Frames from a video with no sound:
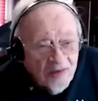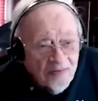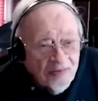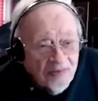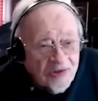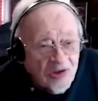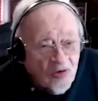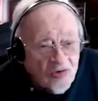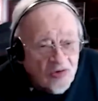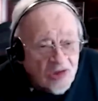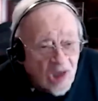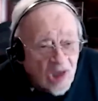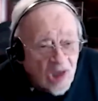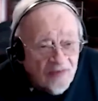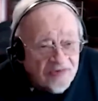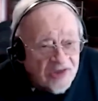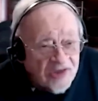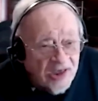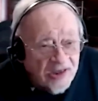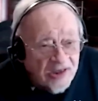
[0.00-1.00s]
but those
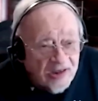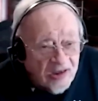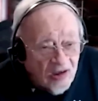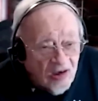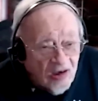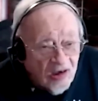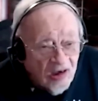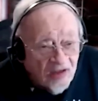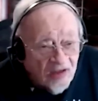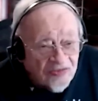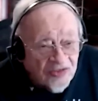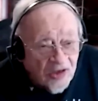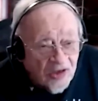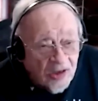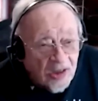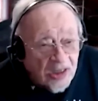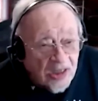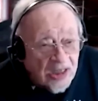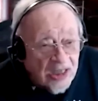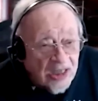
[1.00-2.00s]
gloves ain't done nothing
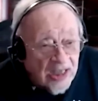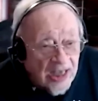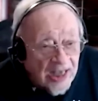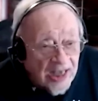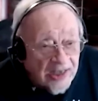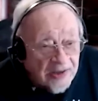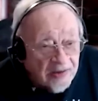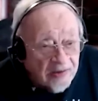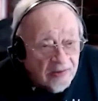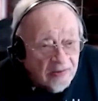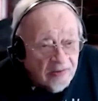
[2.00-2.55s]
yet.